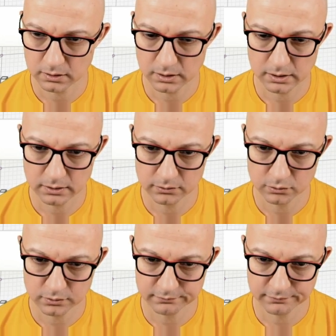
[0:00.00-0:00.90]
And
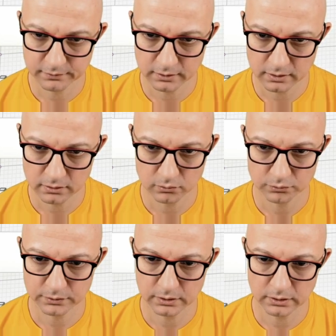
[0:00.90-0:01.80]
you can see now
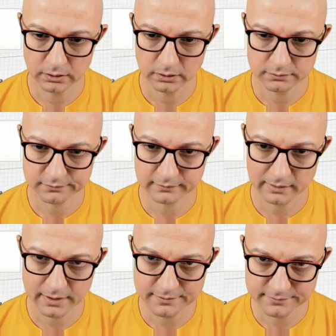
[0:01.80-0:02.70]
the
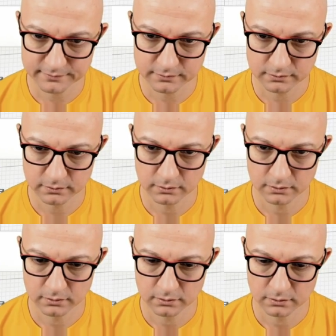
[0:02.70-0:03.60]
sliced
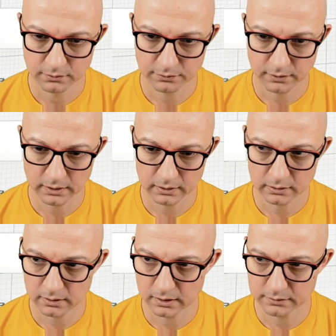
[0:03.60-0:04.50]
thing,
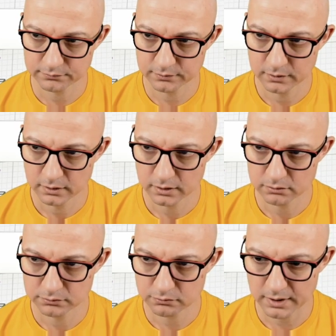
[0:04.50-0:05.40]
and here
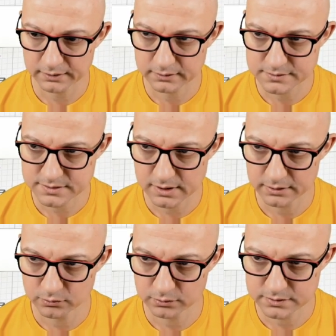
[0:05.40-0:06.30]
on the right hand
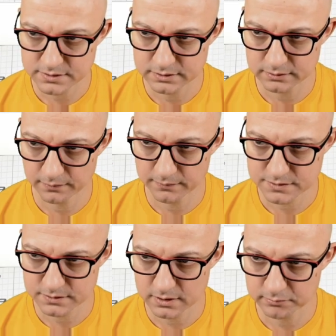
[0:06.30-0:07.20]
side you can see that
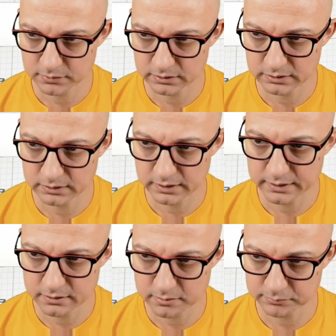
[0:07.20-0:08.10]
there's a
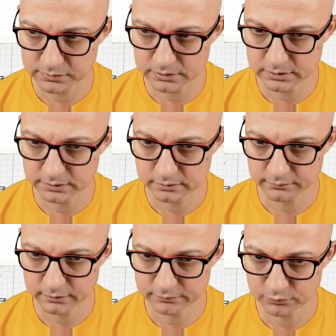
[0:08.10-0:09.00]
layer number.
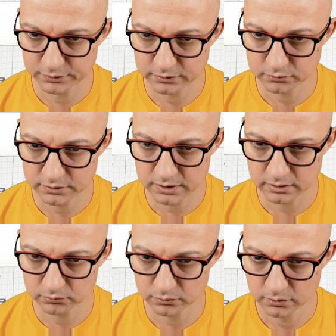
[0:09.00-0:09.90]
If we go
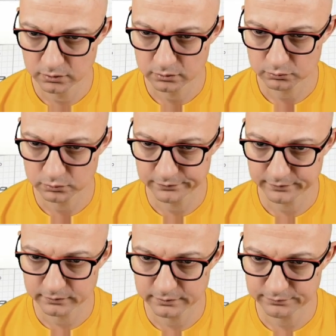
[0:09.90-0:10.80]
down, we'll
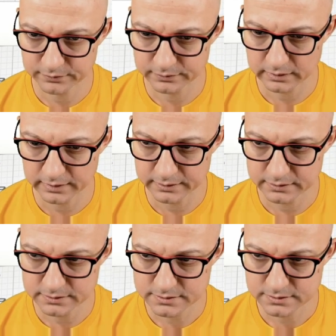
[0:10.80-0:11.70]
see different
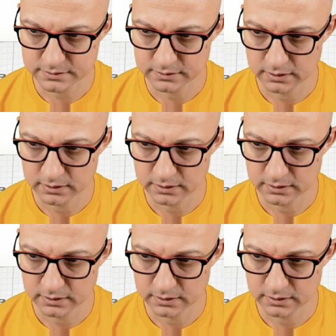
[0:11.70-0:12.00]
layers.